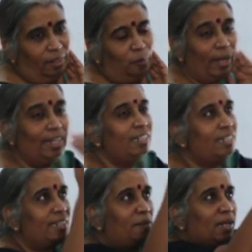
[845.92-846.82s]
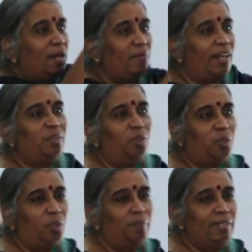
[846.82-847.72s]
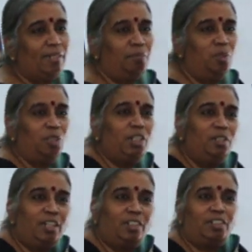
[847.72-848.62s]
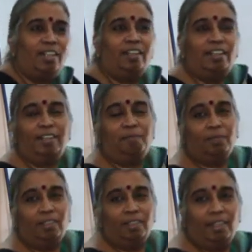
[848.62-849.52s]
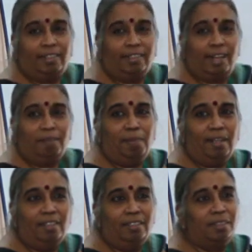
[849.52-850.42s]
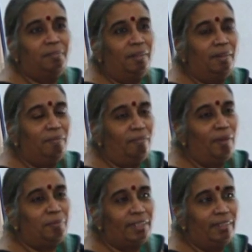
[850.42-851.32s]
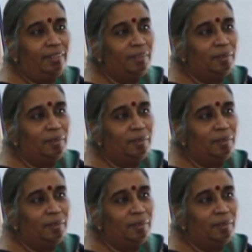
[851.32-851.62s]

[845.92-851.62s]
Why is it some come right on top and some goes into the 310 millionth website?